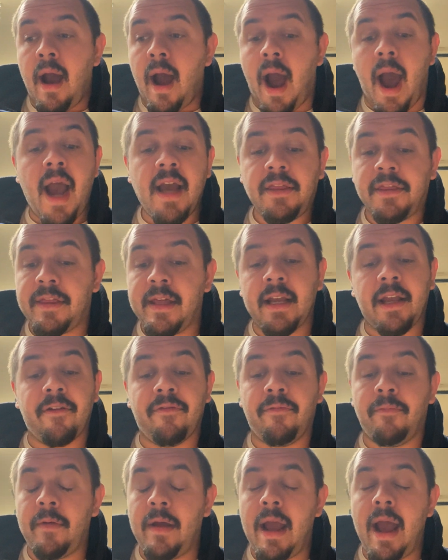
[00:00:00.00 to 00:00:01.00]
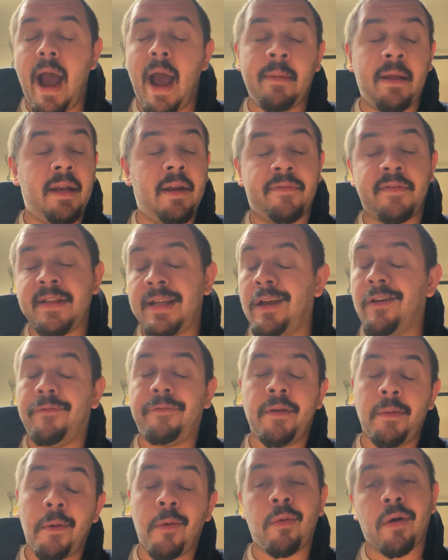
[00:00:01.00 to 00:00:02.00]
I think if
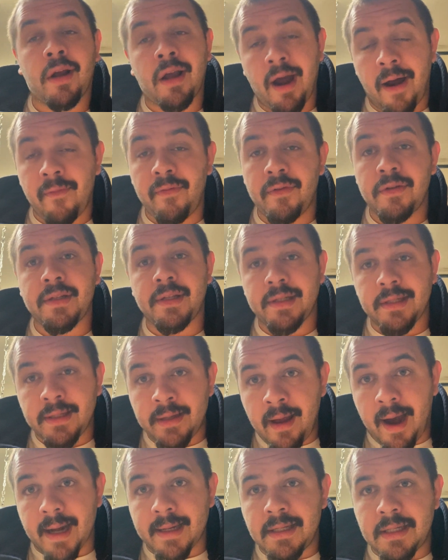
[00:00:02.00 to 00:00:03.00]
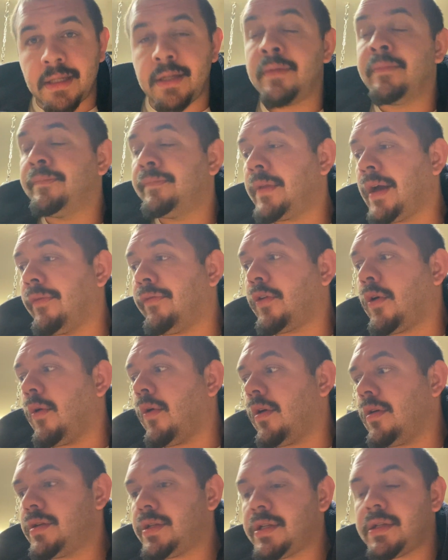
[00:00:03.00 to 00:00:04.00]
Teofimo recovers his nuts, of
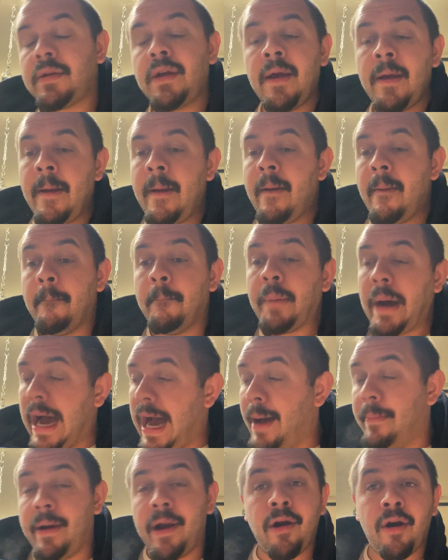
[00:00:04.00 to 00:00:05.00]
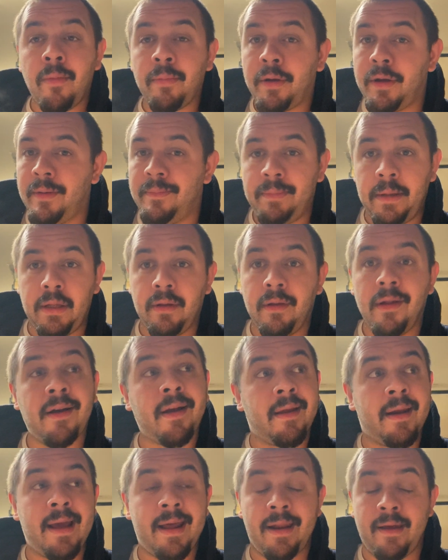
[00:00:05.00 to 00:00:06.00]
course, Bob Arum could be
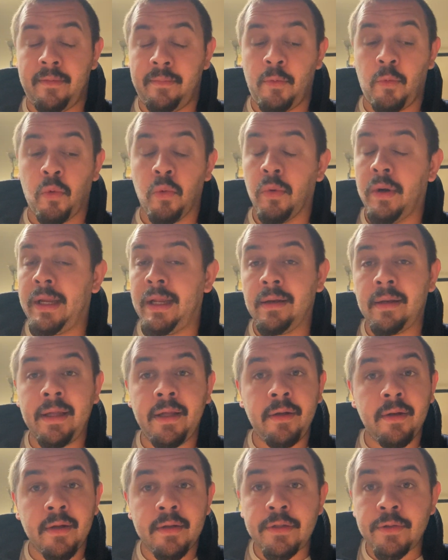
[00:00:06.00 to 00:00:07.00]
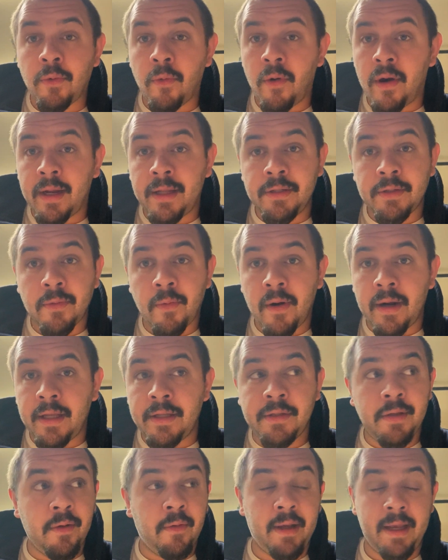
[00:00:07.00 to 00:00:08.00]
looking at a really good
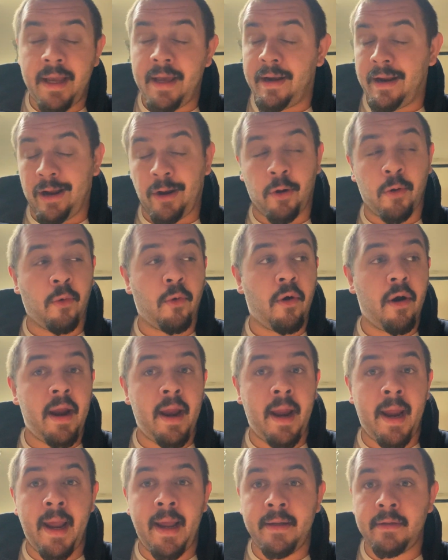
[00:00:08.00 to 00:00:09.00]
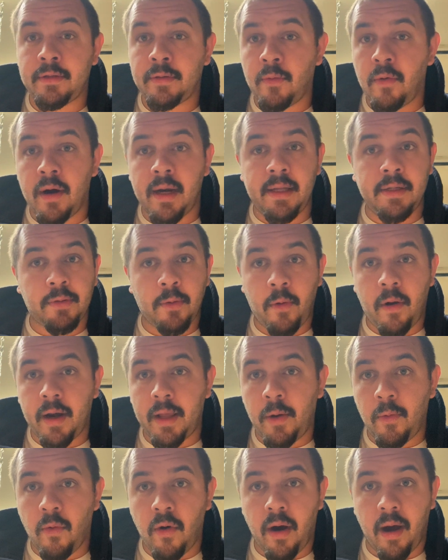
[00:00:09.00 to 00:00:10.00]
2022. He had a great
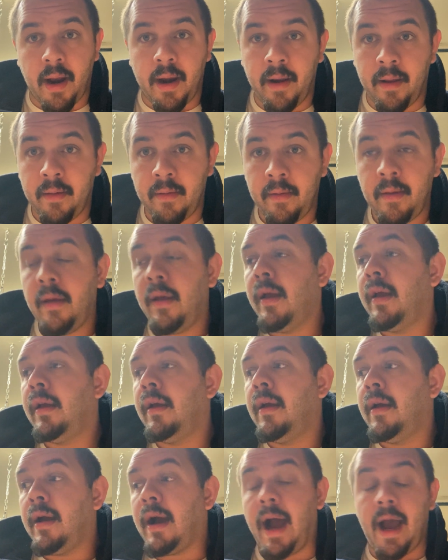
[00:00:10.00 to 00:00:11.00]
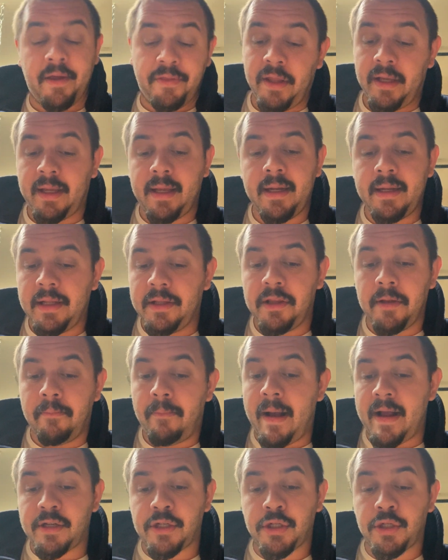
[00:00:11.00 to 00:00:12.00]
2021. I think he did the
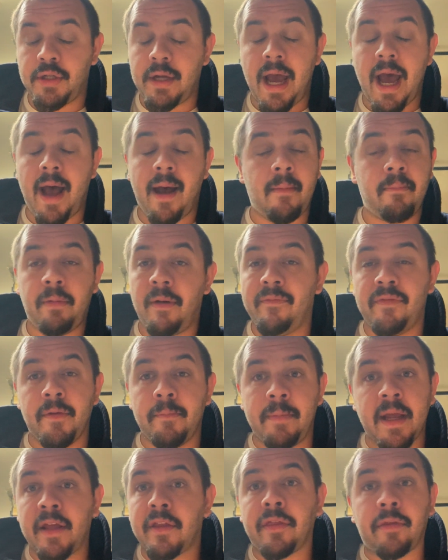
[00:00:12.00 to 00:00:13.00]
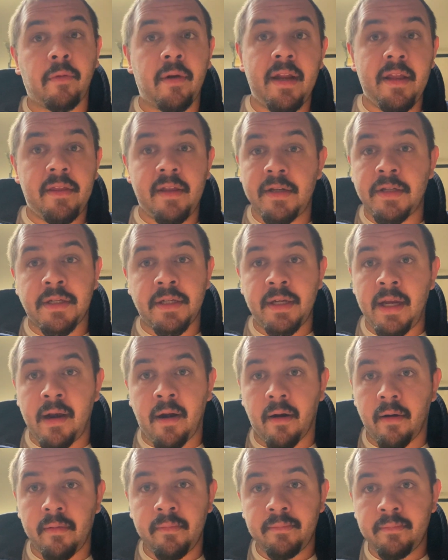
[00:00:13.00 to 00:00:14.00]
best job of the big 3 this
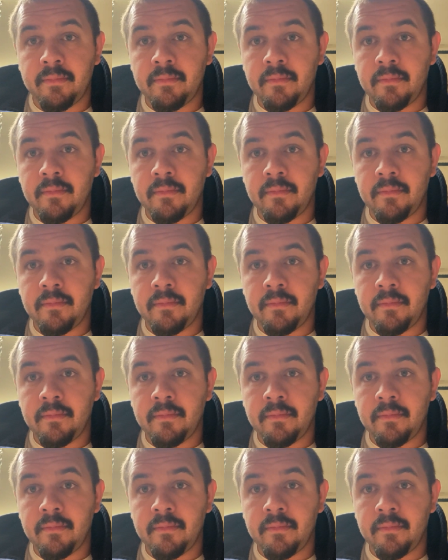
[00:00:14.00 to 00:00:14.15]
year.